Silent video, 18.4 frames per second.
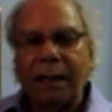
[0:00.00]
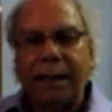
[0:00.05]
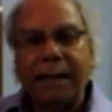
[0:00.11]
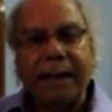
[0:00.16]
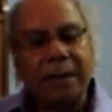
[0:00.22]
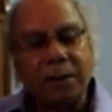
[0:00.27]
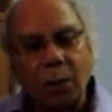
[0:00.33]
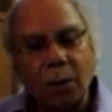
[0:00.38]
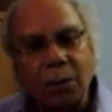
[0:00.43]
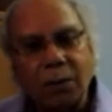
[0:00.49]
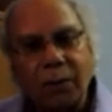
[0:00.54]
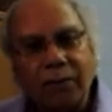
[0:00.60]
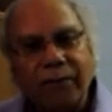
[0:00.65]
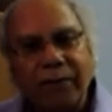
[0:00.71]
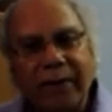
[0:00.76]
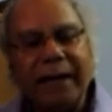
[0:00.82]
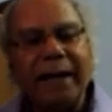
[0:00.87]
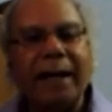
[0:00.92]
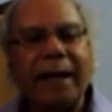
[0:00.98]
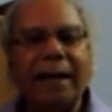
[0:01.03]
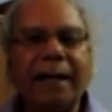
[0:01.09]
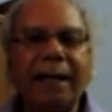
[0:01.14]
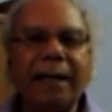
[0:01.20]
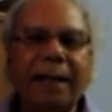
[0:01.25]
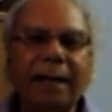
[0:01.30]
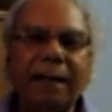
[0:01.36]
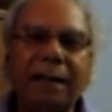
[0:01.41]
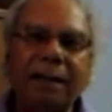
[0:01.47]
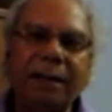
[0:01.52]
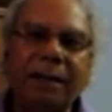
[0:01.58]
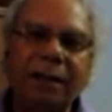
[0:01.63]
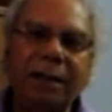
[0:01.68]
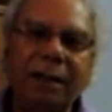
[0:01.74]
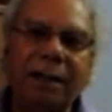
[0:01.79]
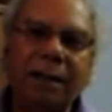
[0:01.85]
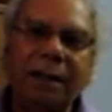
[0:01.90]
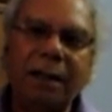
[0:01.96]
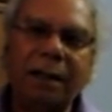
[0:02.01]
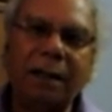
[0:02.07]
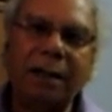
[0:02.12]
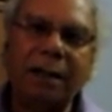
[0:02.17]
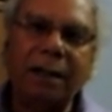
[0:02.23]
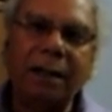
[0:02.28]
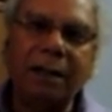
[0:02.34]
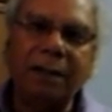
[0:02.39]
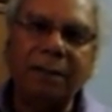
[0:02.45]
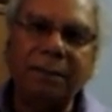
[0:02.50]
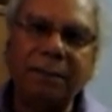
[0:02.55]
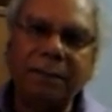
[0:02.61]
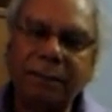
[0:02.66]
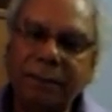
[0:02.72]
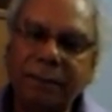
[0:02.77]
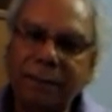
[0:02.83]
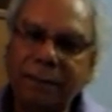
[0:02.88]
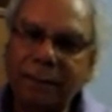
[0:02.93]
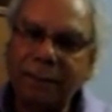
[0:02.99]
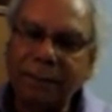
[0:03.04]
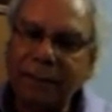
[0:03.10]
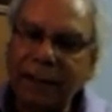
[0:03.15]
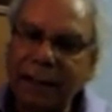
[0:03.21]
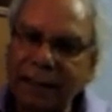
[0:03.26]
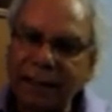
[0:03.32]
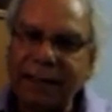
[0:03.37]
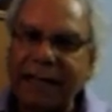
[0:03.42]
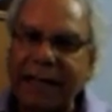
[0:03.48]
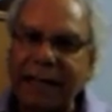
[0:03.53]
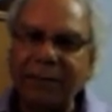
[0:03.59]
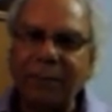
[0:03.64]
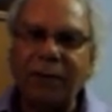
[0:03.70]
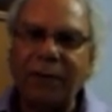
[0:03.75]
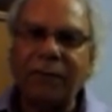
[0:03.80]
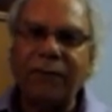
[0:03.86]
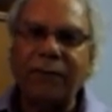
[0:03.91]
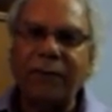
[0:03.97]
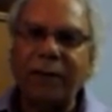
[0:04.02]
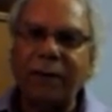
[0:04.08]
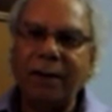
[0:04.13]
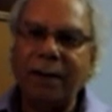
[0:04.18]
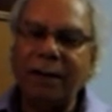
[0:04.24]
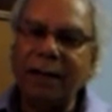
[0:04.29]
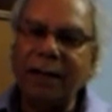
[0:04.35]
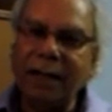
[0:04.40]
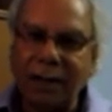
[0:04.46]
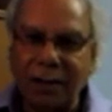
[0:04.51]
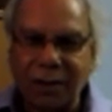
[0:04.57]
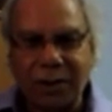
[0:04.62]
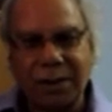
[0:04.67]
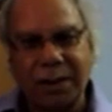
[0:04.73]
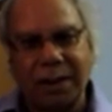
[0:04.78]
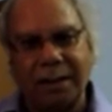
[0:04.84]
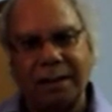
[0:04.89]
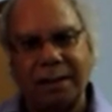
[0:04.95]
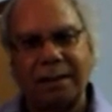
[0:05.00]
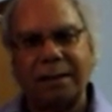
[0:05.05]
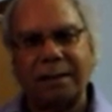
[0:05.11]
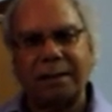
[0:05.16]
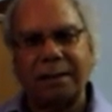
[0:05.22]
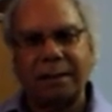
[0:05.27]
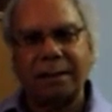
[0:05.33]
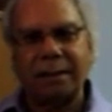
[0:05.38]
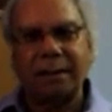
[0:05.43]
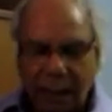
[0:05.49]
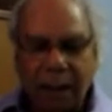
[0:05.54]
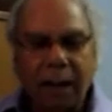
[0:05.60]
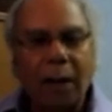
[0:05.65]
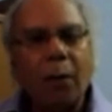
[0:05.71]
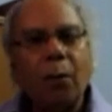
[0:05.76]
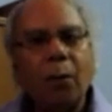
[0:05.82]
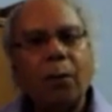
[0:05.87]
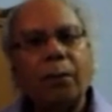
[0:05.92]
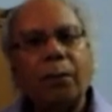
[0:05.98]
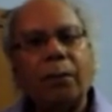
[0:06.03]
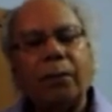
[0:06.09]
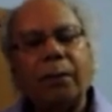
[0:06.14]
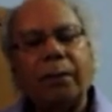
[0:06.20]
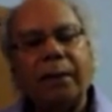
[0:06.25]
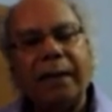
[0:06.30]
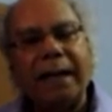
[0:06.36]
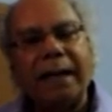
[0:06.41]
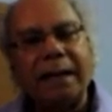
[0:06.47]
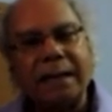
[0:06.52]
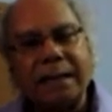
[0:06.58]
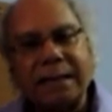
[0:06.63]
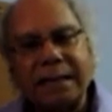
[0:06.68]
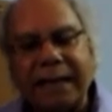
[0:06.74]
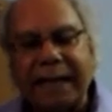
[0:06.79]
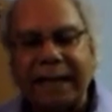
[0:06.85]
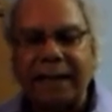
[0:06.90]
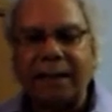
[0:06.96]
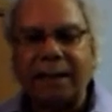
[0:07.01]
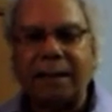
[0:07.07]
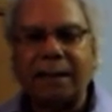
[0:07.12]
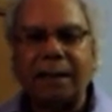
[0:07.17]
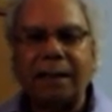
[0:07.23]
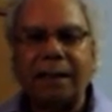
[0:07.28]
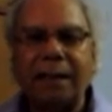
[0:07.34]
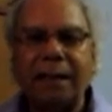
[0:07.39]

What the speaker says: It is also very handy at the time of rehearsals. Now let us take